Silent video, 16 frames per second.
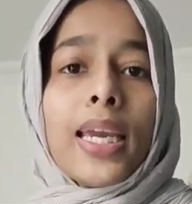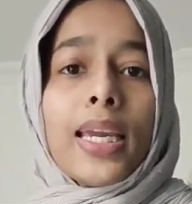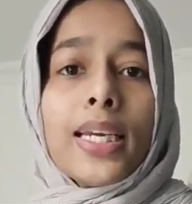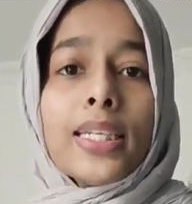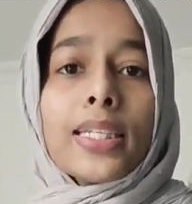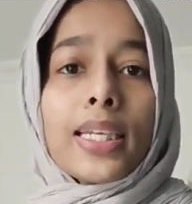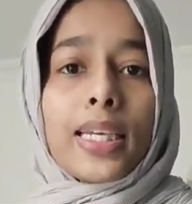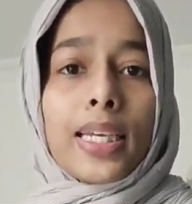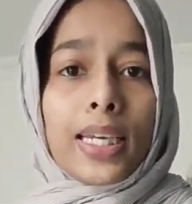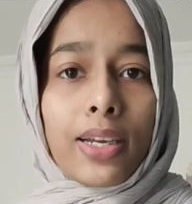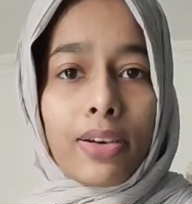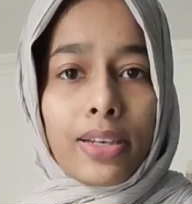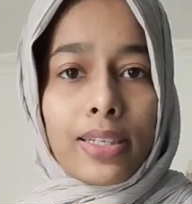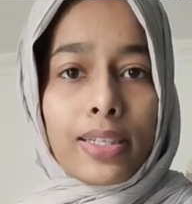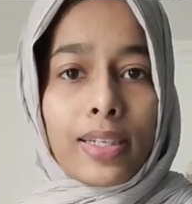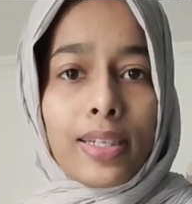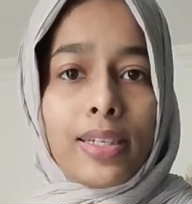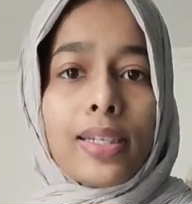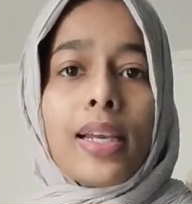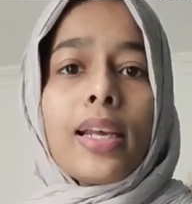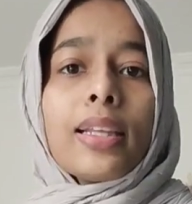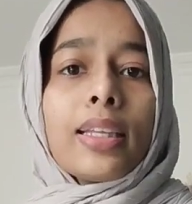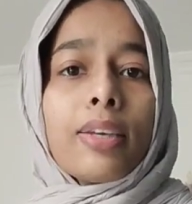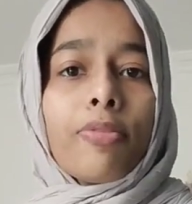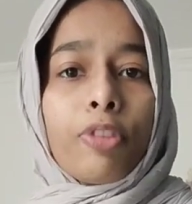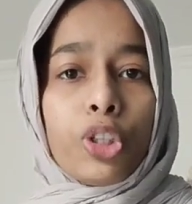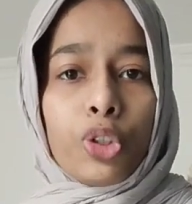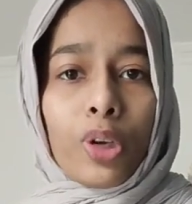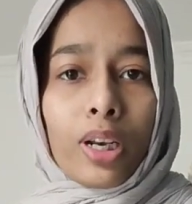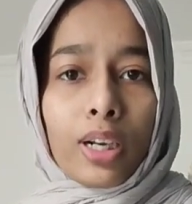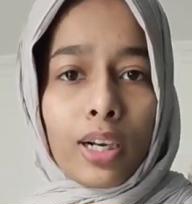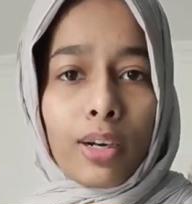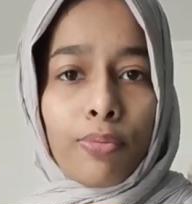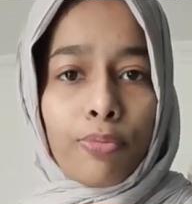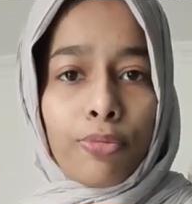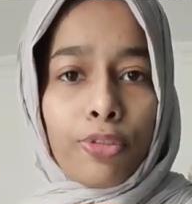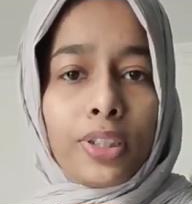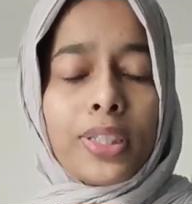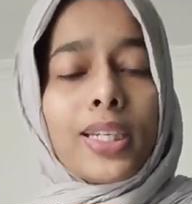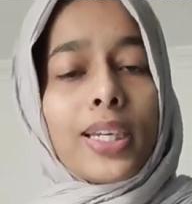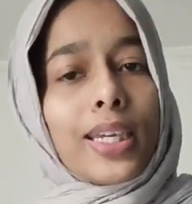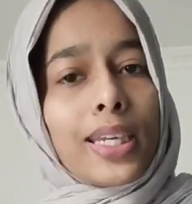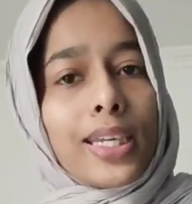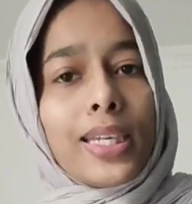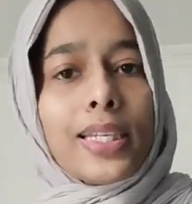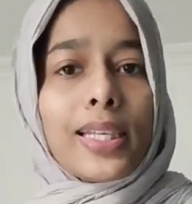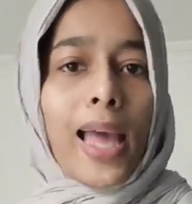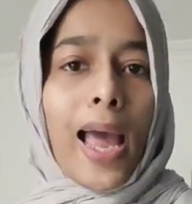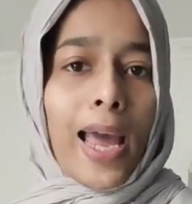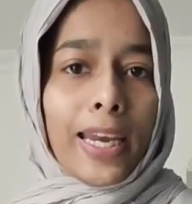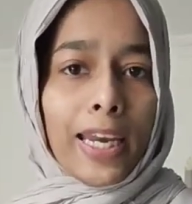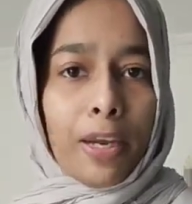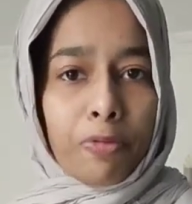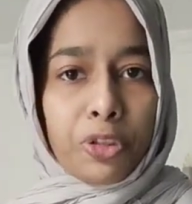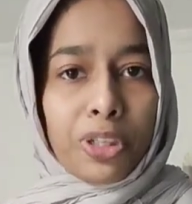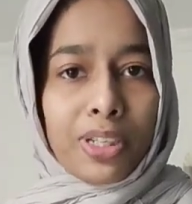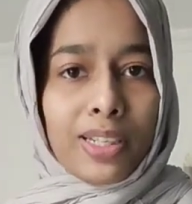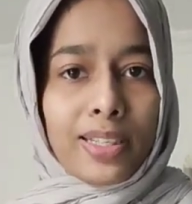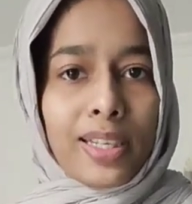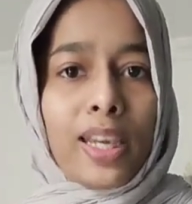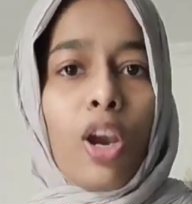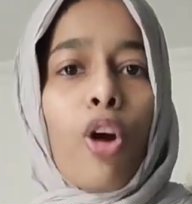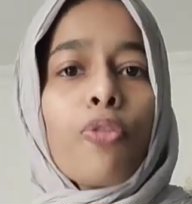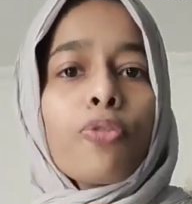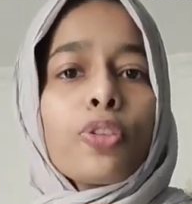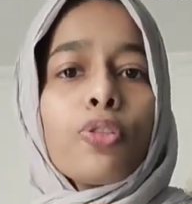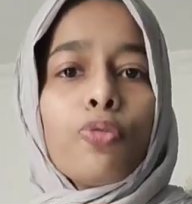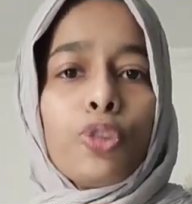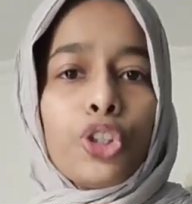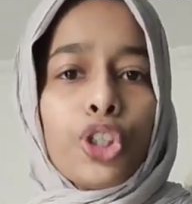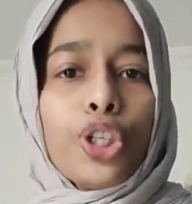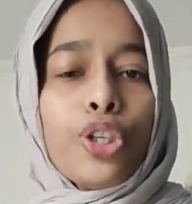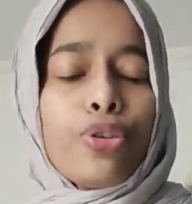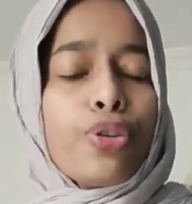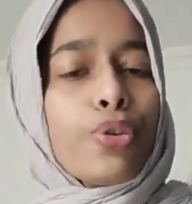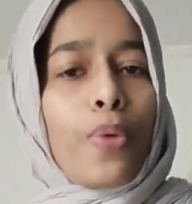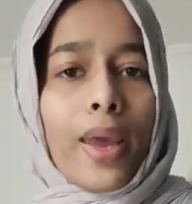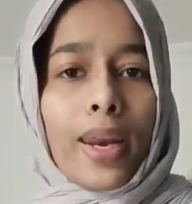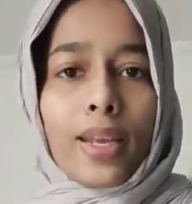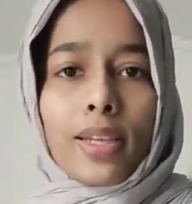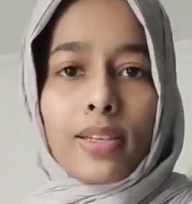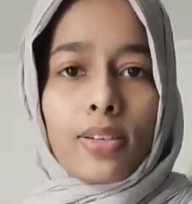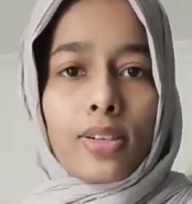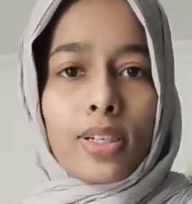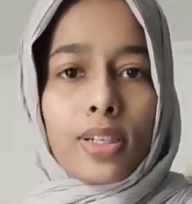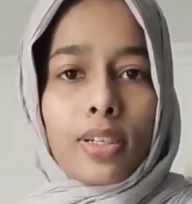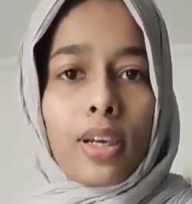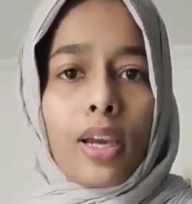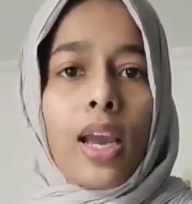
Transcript: It increases the visual comfort, ease and efficiency of the vision to an extent.